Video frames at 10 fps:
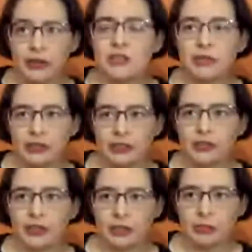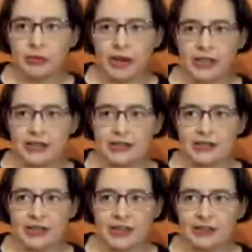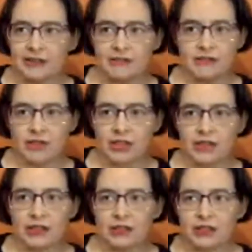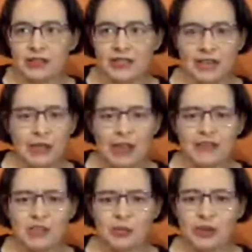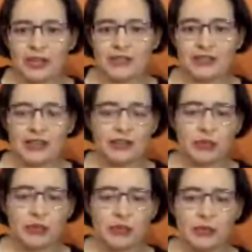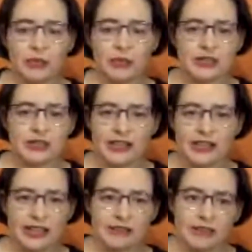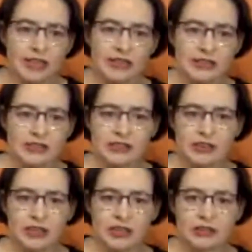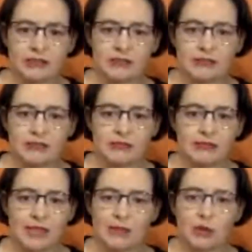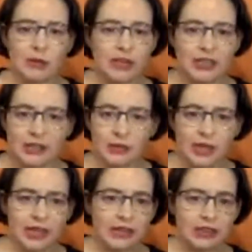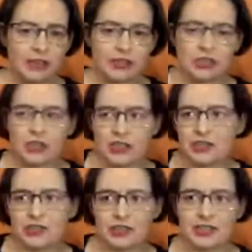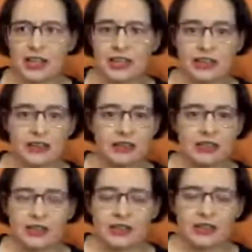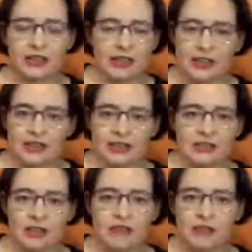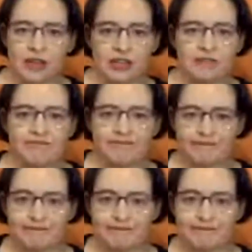But ultimately, you're going to price at the same average price that everyone else is selling at, and you're going to make more money that way. You have to trust your design and go for it.